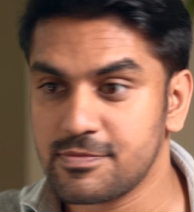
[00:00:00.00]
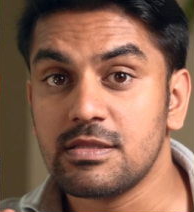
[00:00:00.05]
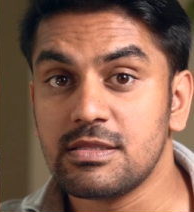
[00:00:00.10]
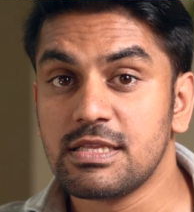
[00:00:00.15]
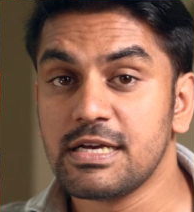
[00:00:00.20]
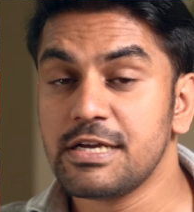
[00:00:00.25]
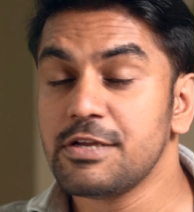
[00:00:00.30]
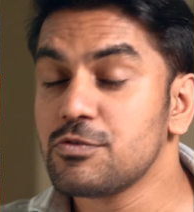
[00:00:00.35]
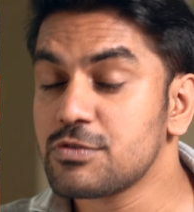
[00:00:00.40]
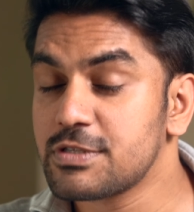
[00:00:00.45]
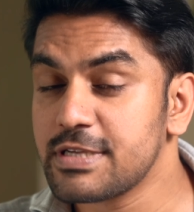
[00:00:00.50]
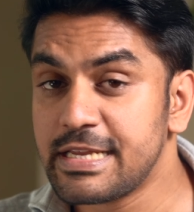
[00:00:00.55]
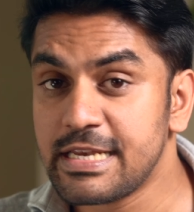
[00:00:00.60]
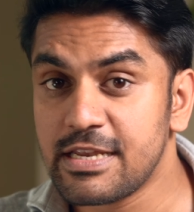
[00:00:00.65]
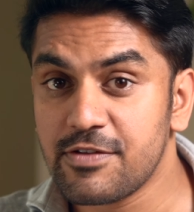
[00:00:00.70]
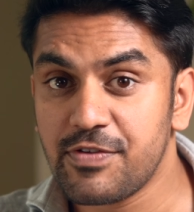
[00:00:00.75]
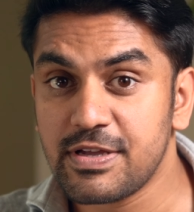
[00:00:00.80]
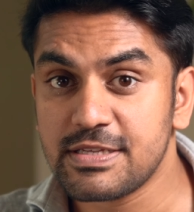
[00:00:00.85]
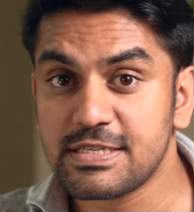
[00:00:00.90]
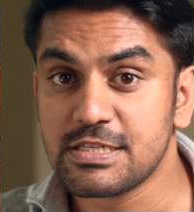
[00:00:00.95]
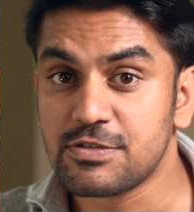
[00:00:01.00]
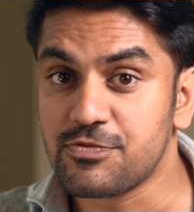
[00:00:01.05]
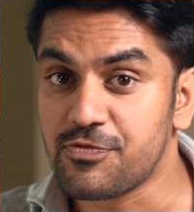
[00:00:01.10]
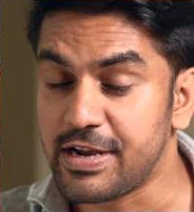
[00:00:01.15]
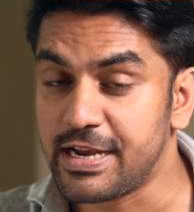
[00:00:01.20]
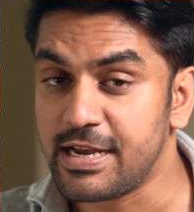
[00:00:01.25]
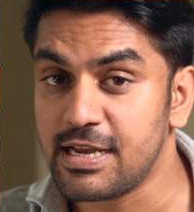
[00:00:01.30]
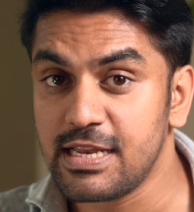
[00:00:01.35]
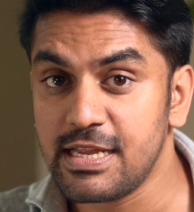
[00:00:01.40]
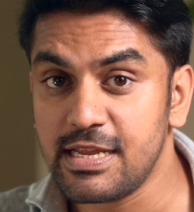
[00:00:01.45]
The user interface is
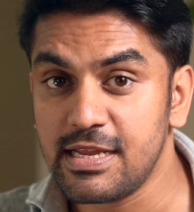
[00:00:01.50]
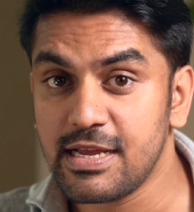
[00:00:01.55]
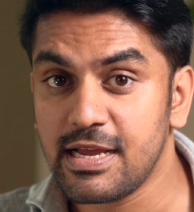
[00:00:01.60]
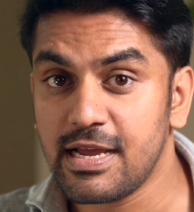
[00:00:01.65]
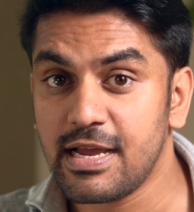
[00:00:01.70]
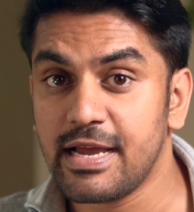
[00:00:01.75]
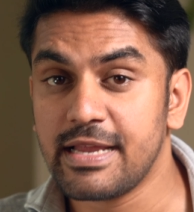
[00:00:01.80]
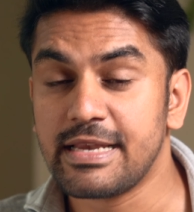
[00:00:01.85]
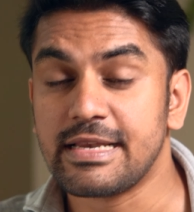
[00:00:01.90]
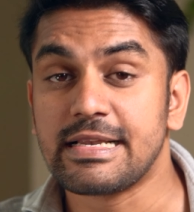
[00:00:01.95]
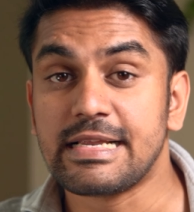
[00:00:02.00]
friendly and